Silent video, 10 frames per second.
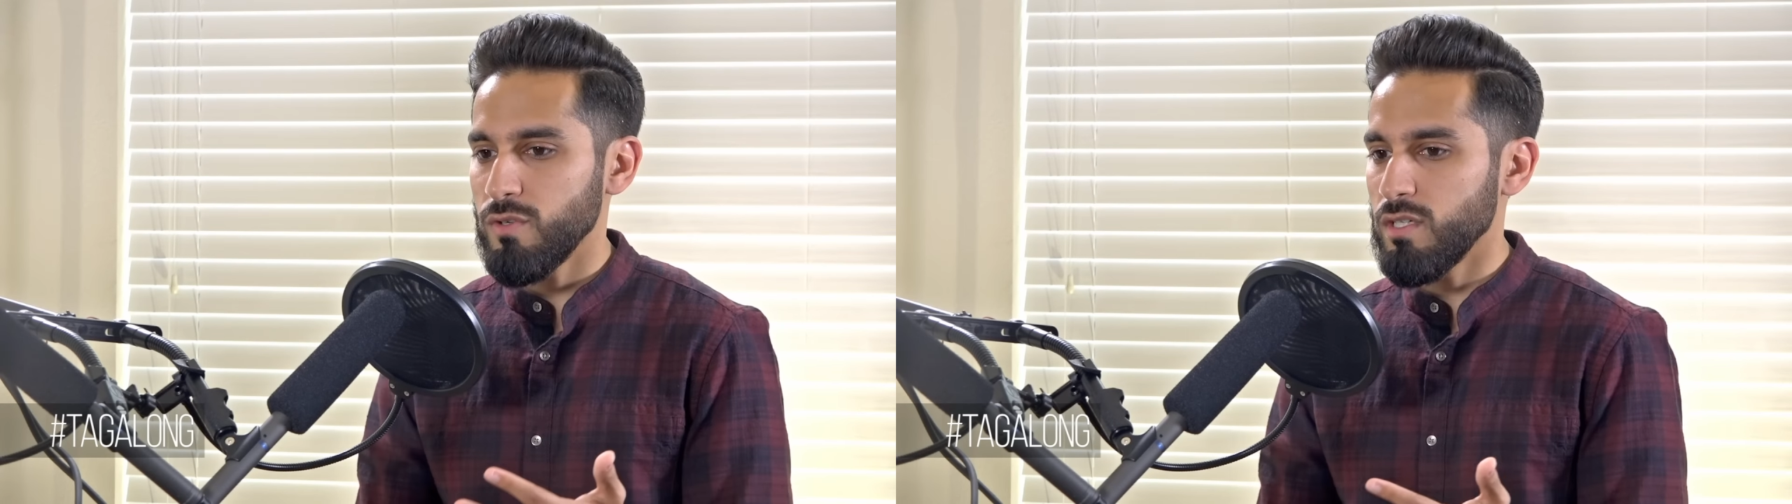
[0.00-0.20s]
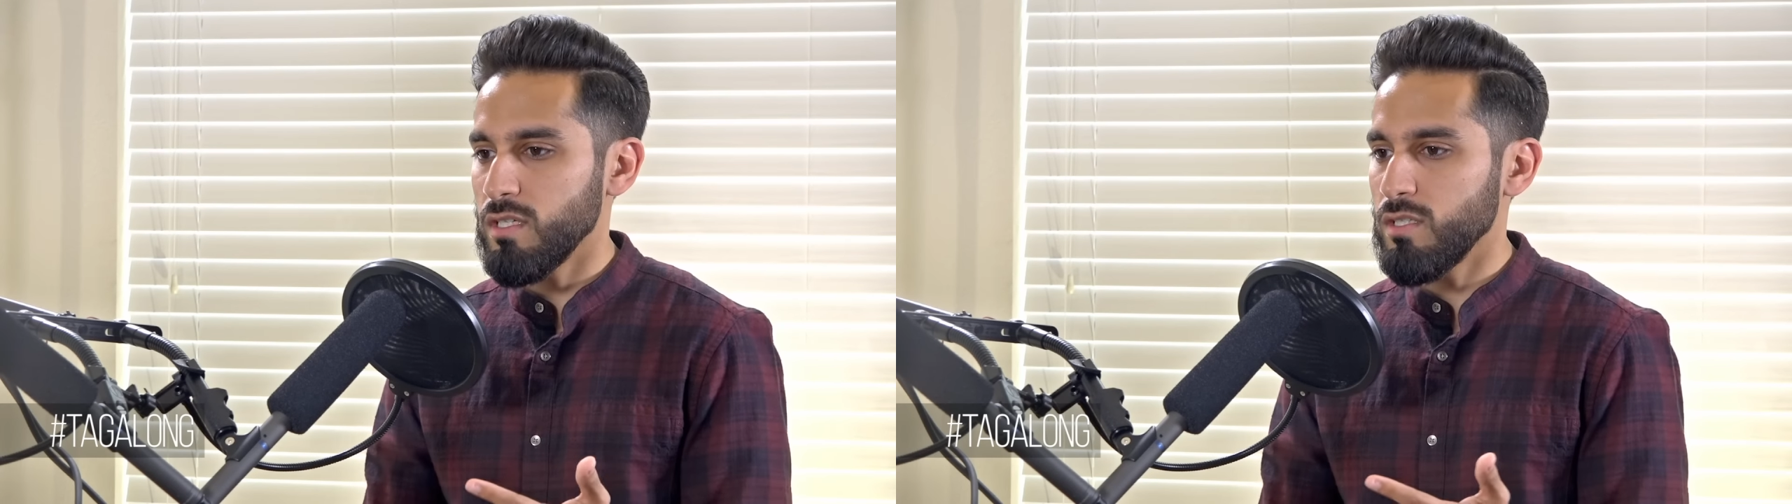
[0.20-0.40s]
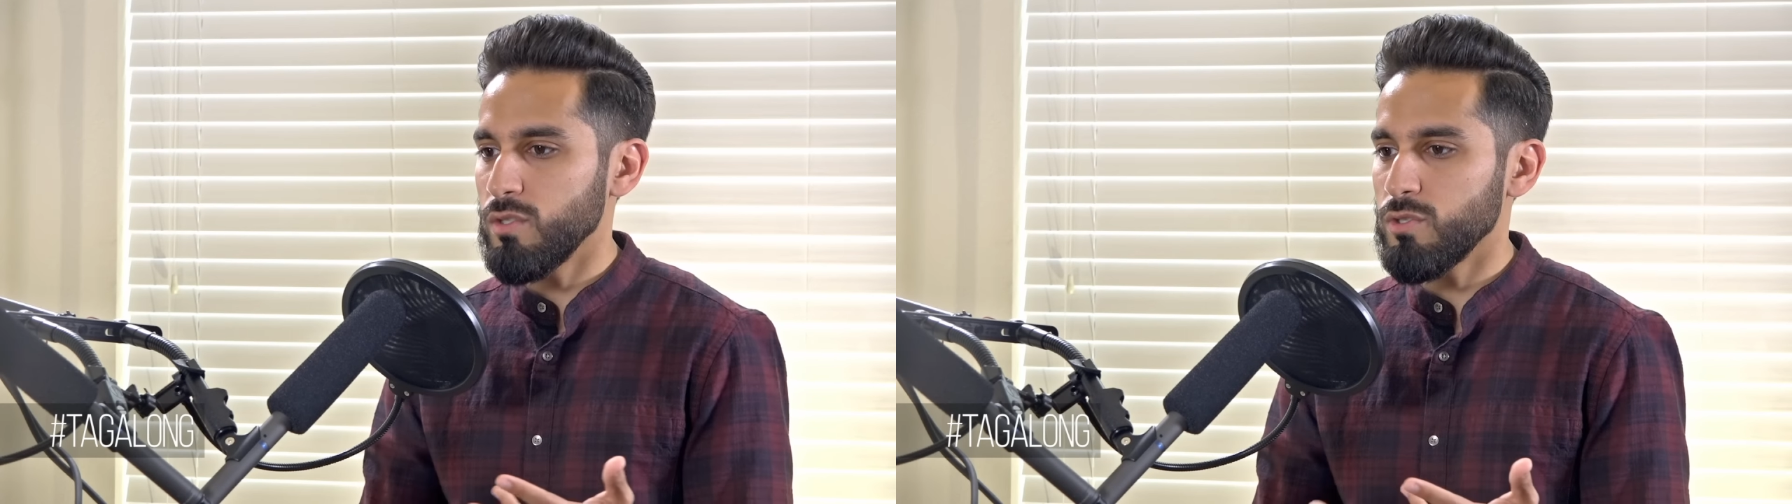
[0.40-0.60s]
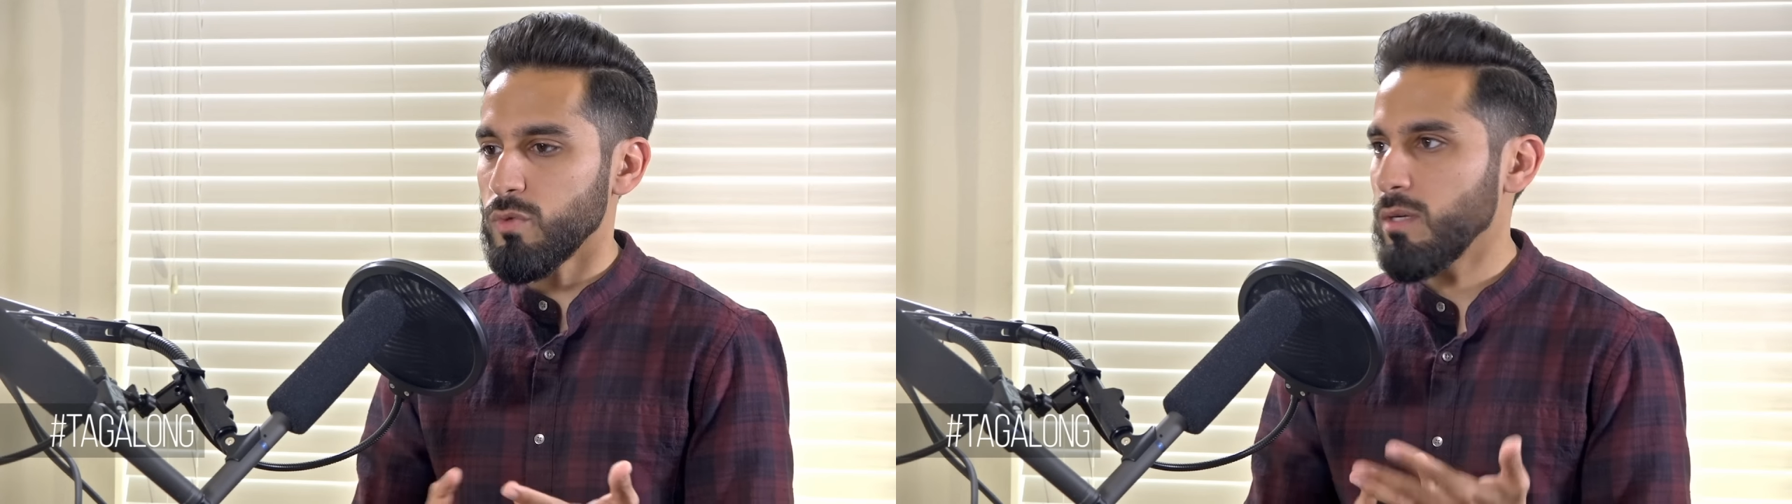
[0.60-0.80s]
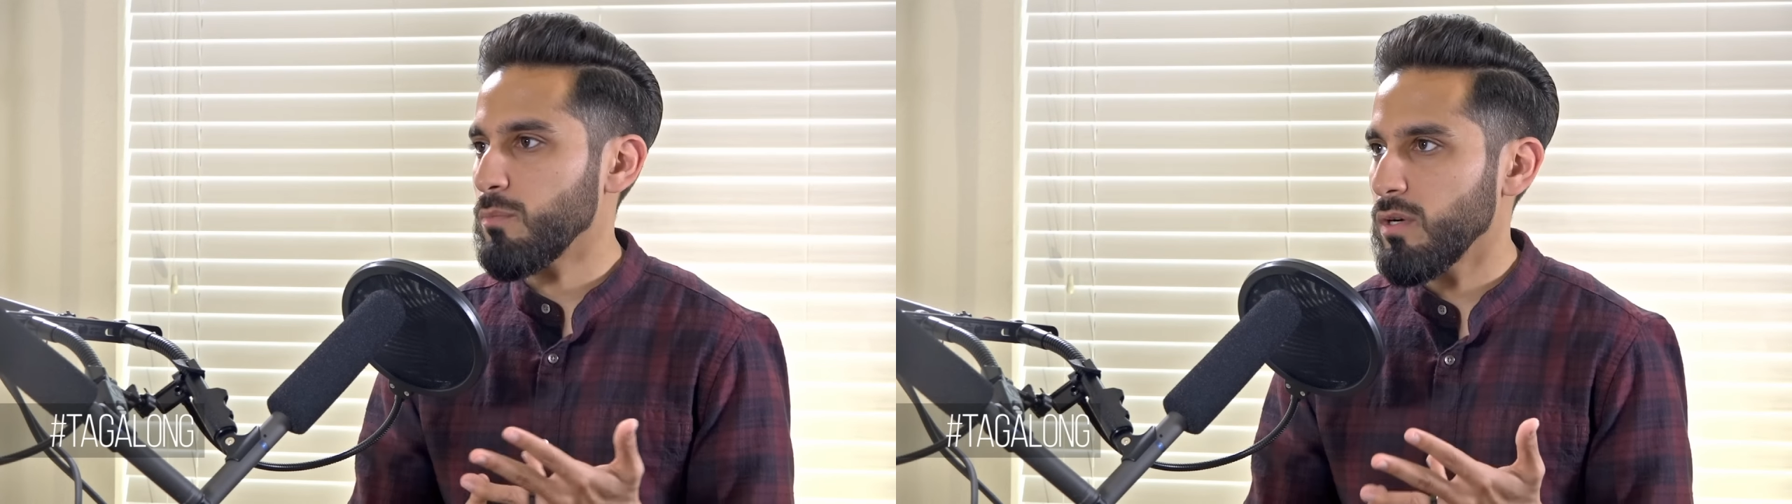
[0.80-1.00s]
you can do
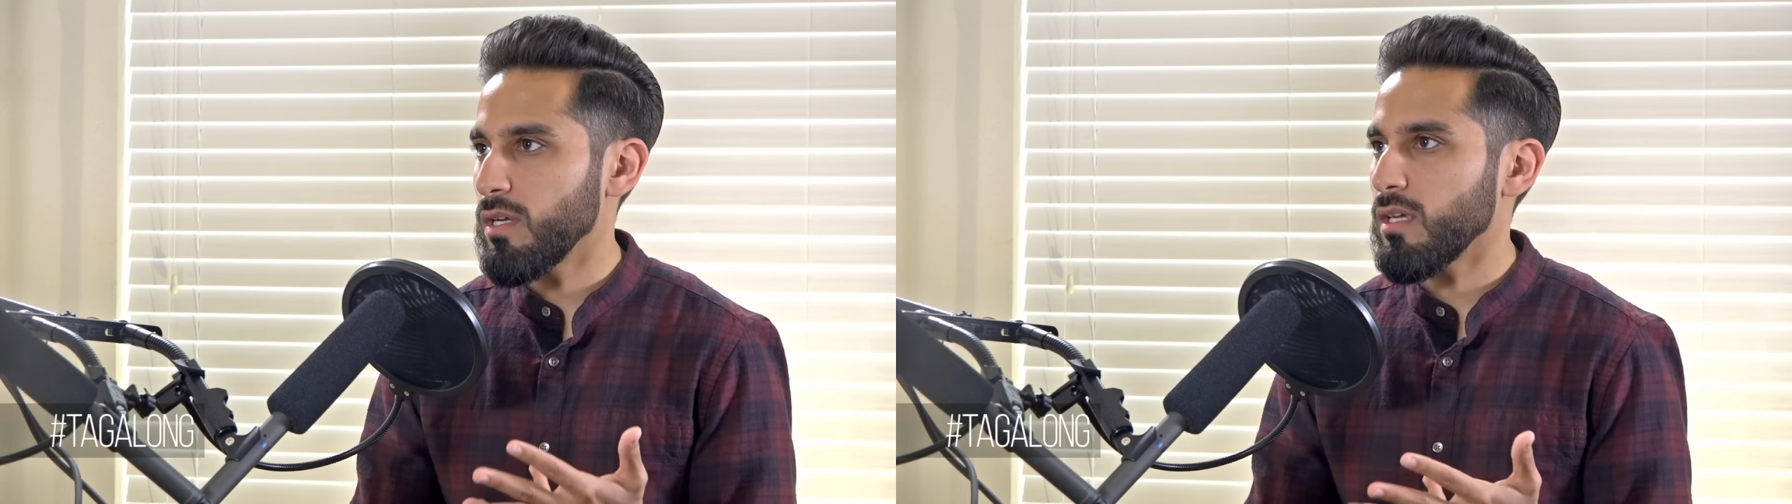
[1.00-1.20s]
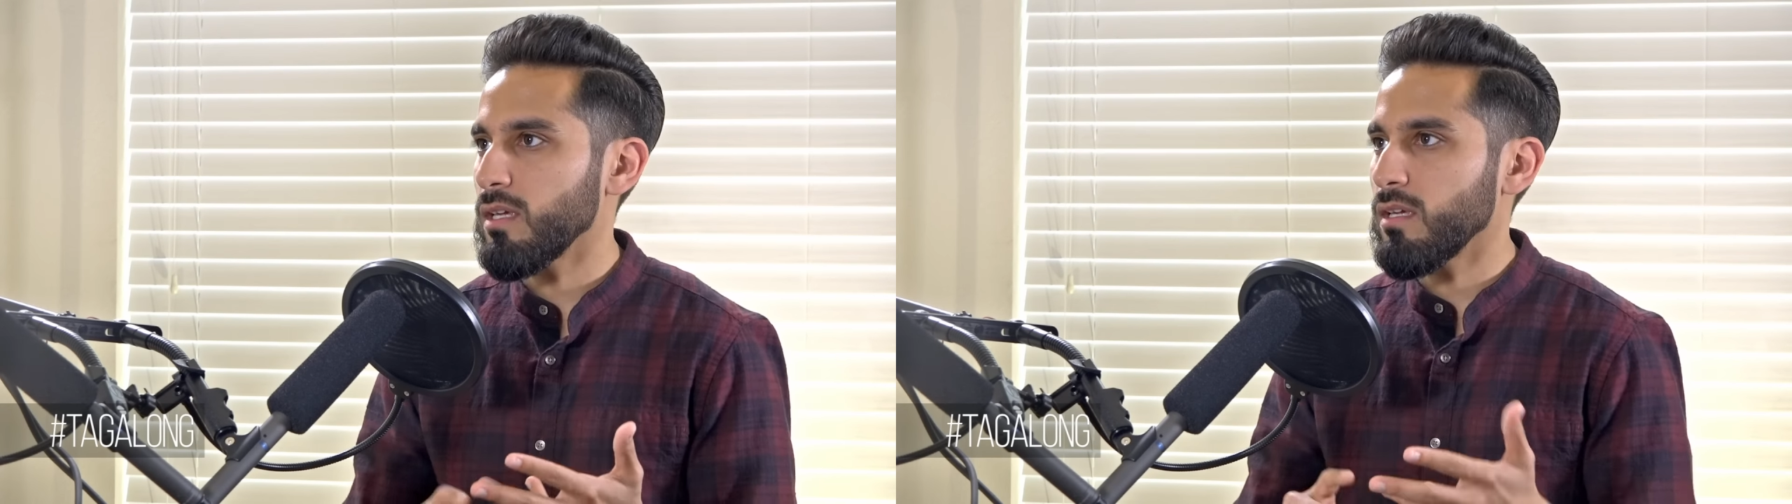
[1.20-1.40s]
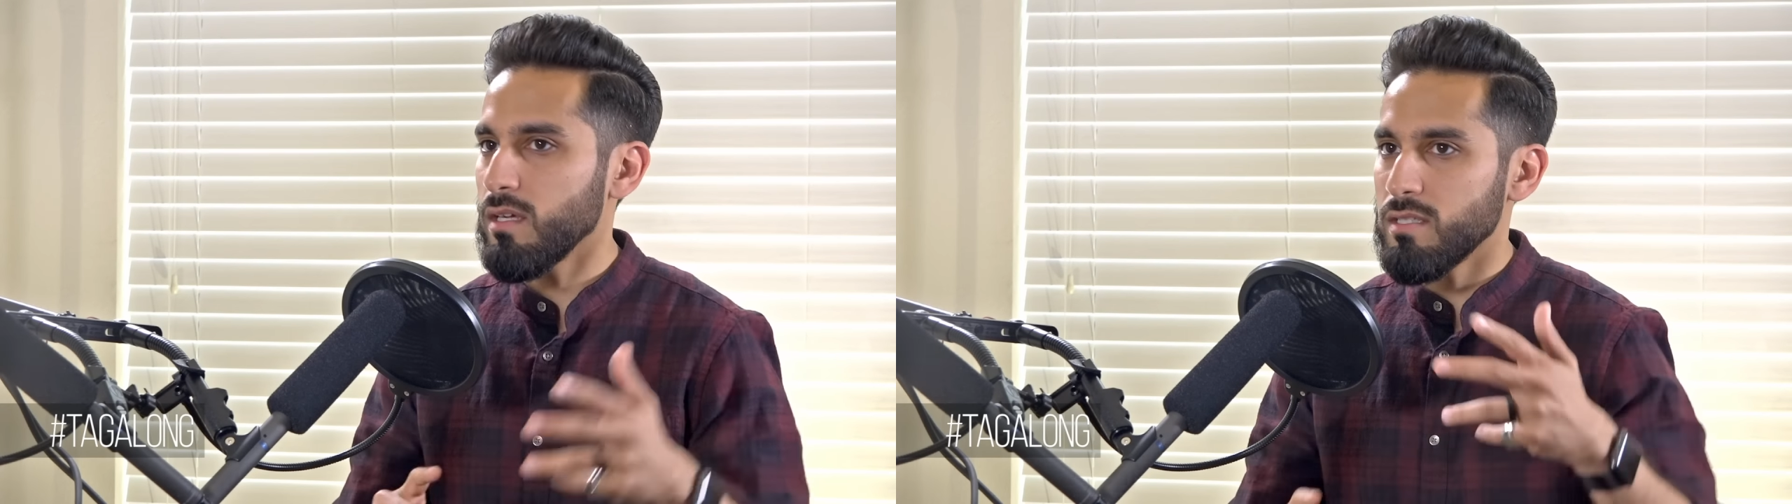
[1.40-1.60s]
screen printing,